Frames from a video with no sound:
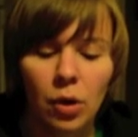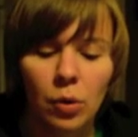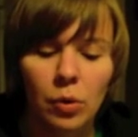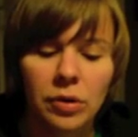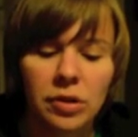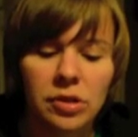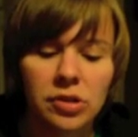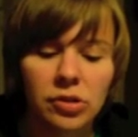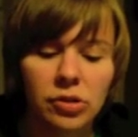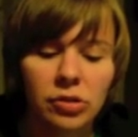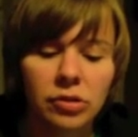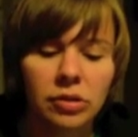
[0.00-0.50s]

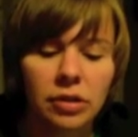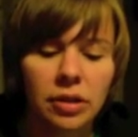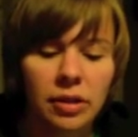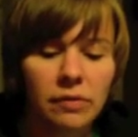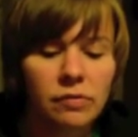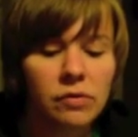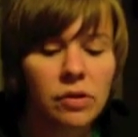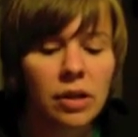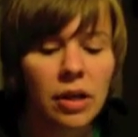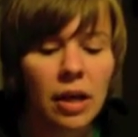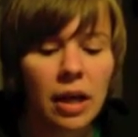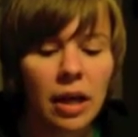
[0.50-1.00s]
Whistler
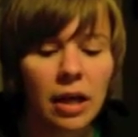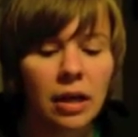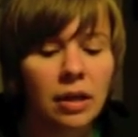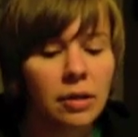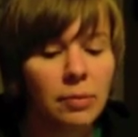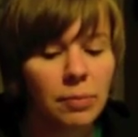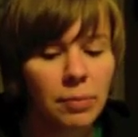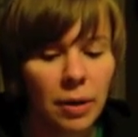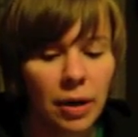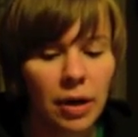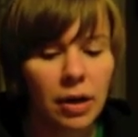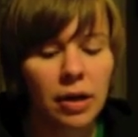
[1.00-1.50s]
lived
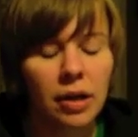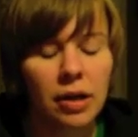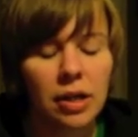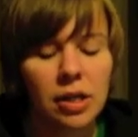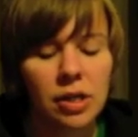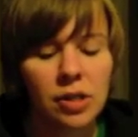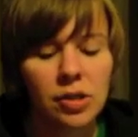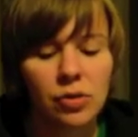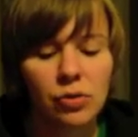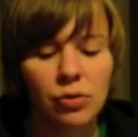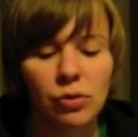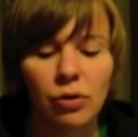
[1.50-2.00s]
in
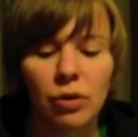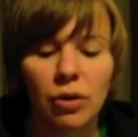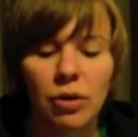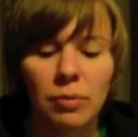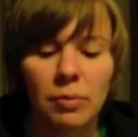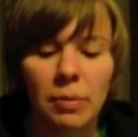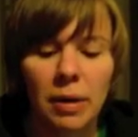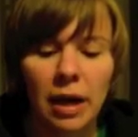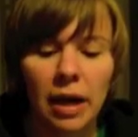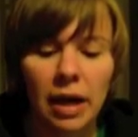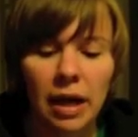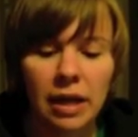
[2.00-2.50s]
Paris
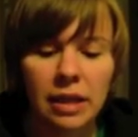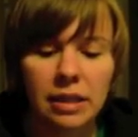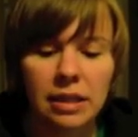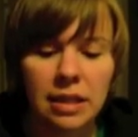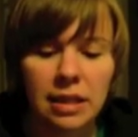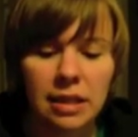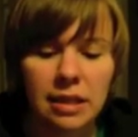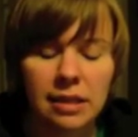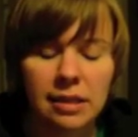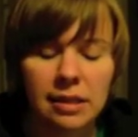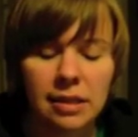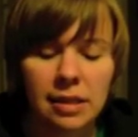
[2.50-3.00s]
from
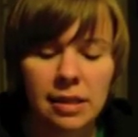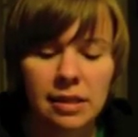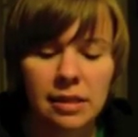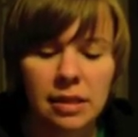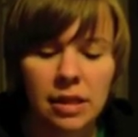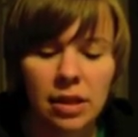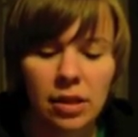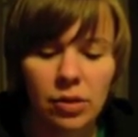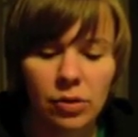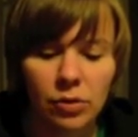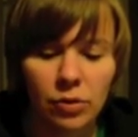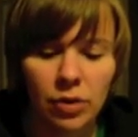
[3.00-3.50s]

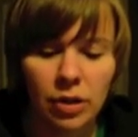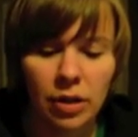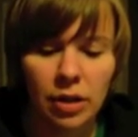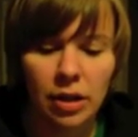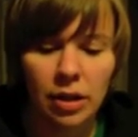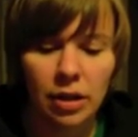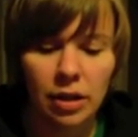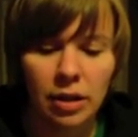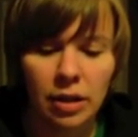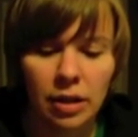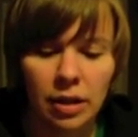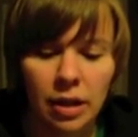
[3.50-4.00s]

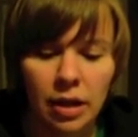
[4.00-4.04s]
1863